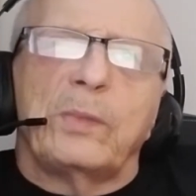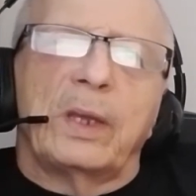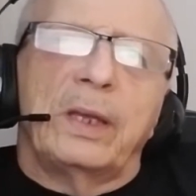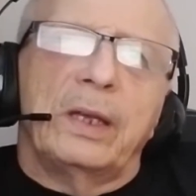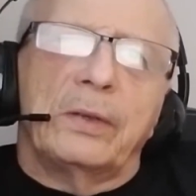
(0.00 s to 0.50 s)

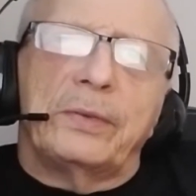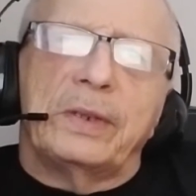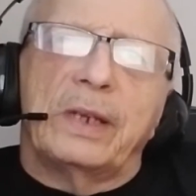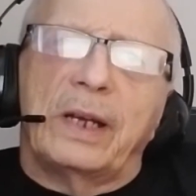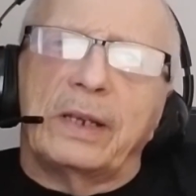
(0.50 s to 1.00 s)
A healthy
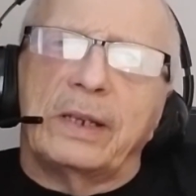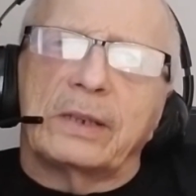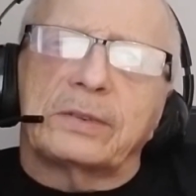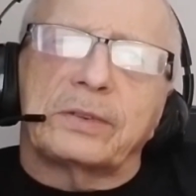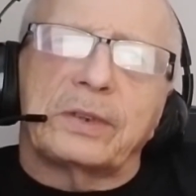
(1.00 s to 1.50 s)
diet and
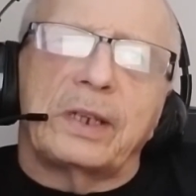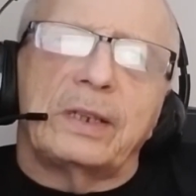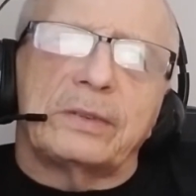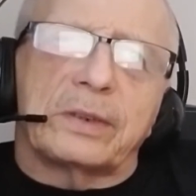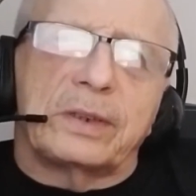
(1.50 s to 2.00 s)

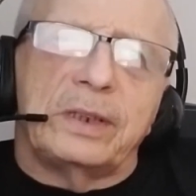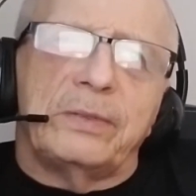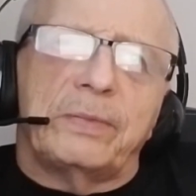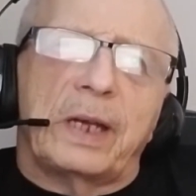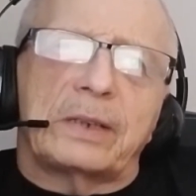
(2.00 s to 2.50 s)
exercise are key
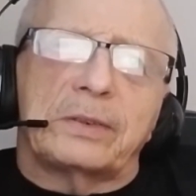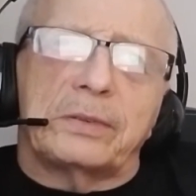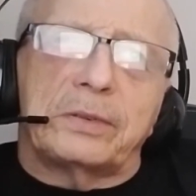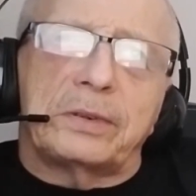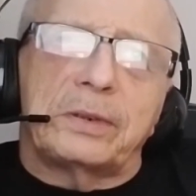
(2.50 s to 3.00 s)

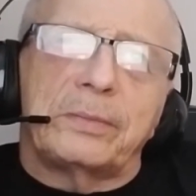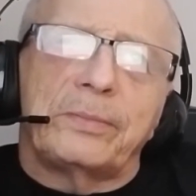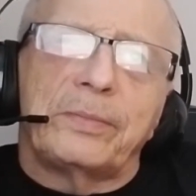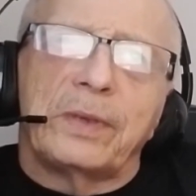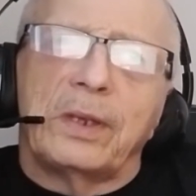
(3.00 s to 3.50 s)
factors
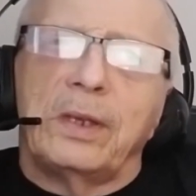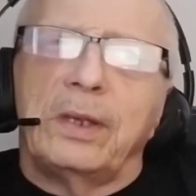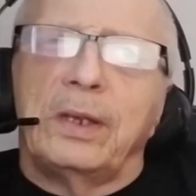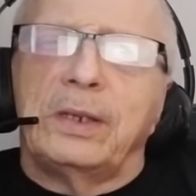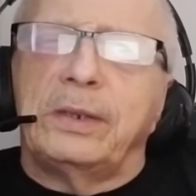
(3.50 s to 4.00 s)

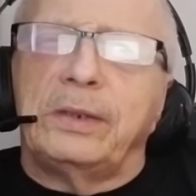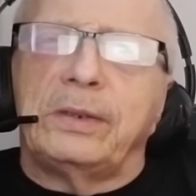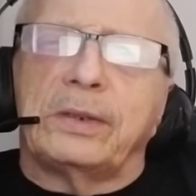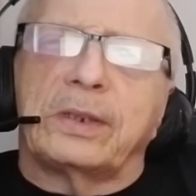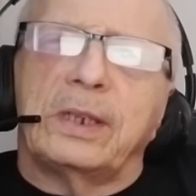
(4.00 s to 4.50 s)

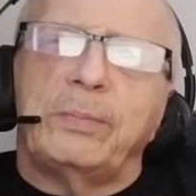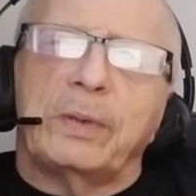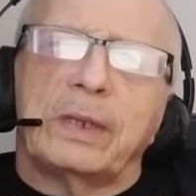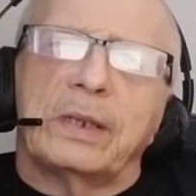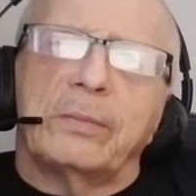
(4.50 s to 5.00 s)
to
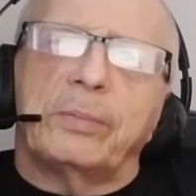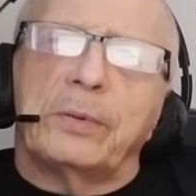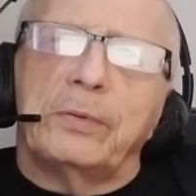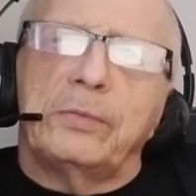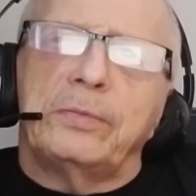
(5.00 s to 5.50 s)
keeping and
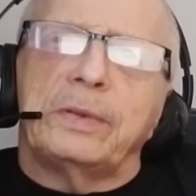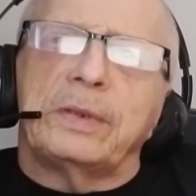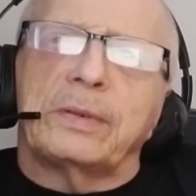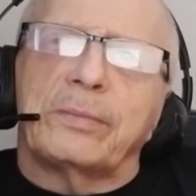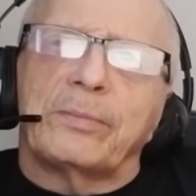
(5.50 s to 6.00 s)

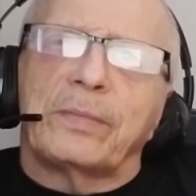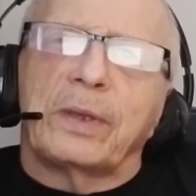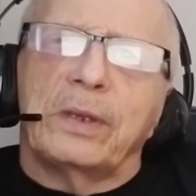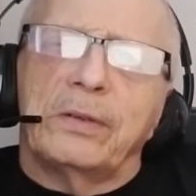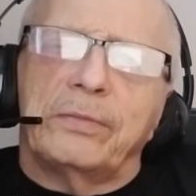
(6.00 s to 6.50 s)
improving
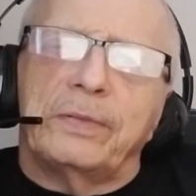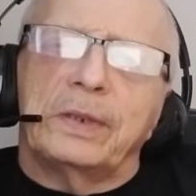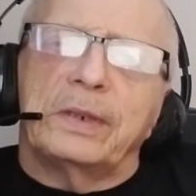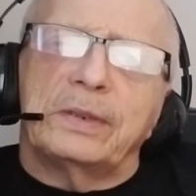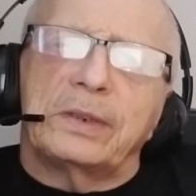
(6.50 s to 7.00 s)
your
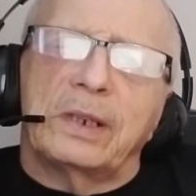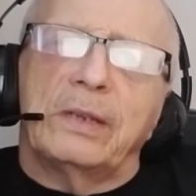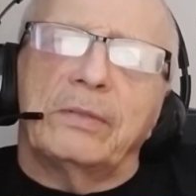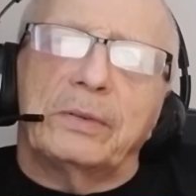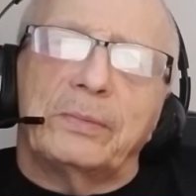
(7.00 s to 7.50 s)
fitness
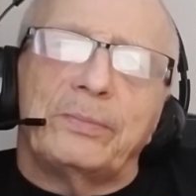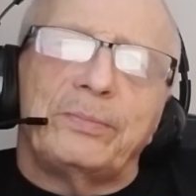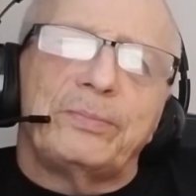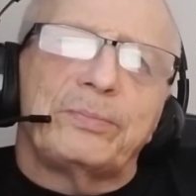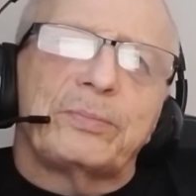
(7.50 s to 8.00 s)
level.
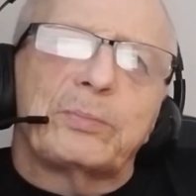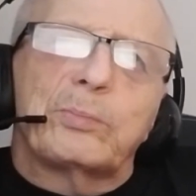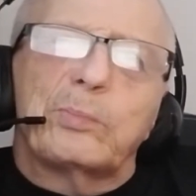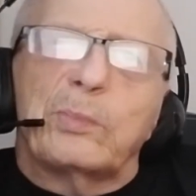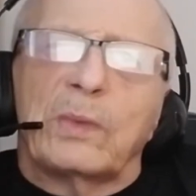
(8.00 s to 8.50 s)

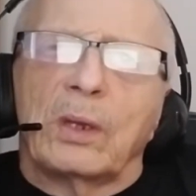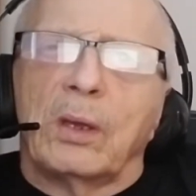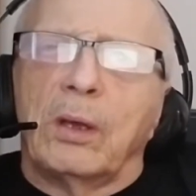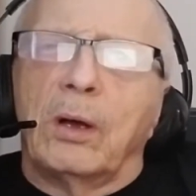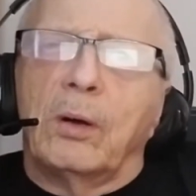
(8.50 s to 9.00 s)

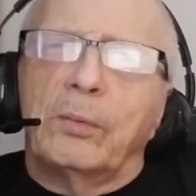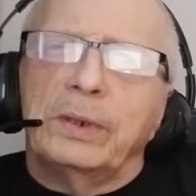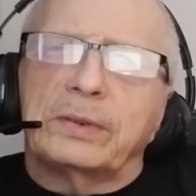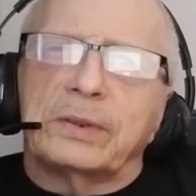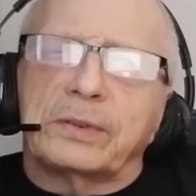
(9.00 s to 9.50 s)

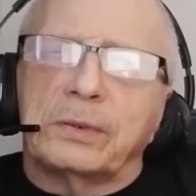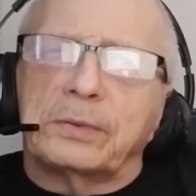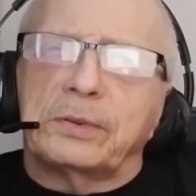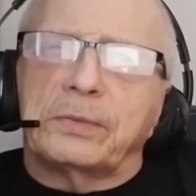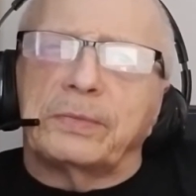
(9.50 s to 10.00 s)
Always
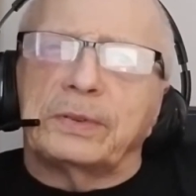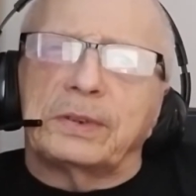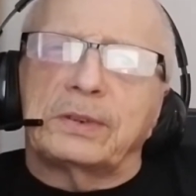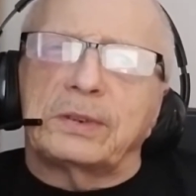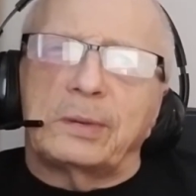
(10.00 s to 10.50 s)
consult your
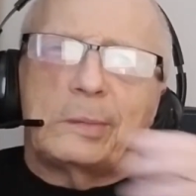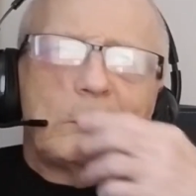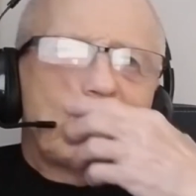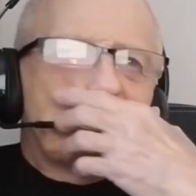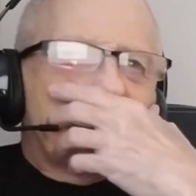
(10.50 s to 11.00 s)
physician
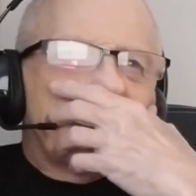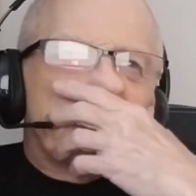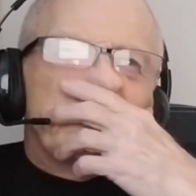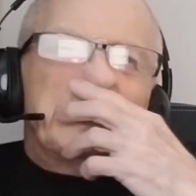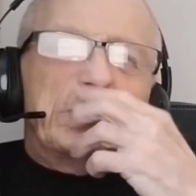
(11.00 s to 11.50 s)

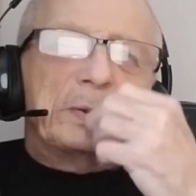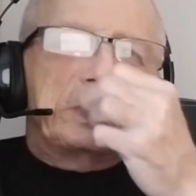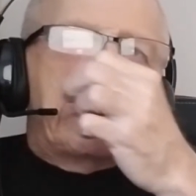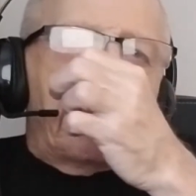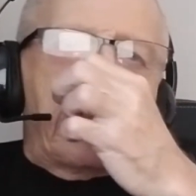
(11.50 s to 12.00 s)
before
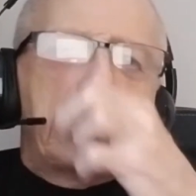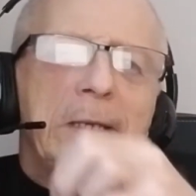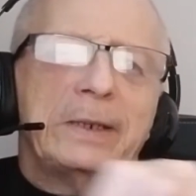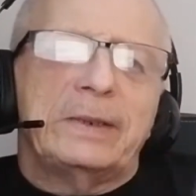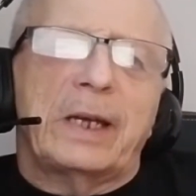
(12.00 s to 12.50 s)
starting
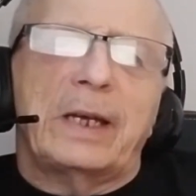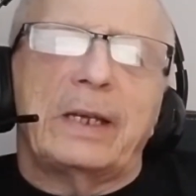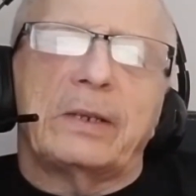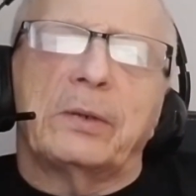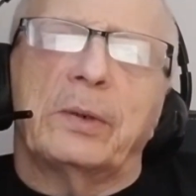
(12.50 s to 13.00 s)
any
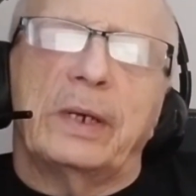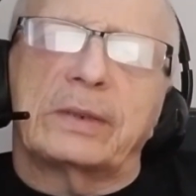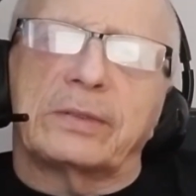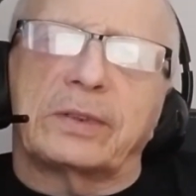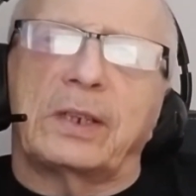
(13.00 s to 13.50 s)
diet or
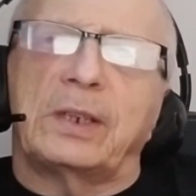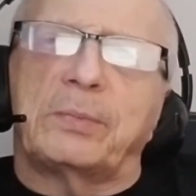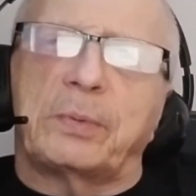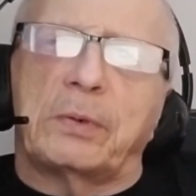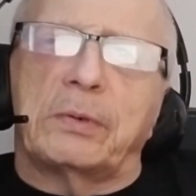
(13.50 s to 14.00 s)
exercise
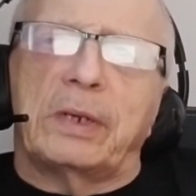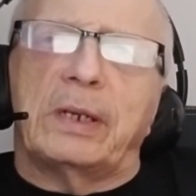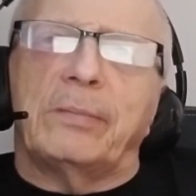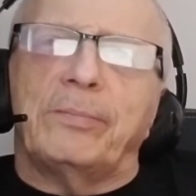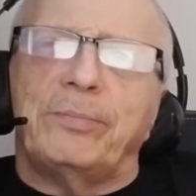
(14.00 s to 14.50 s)
program.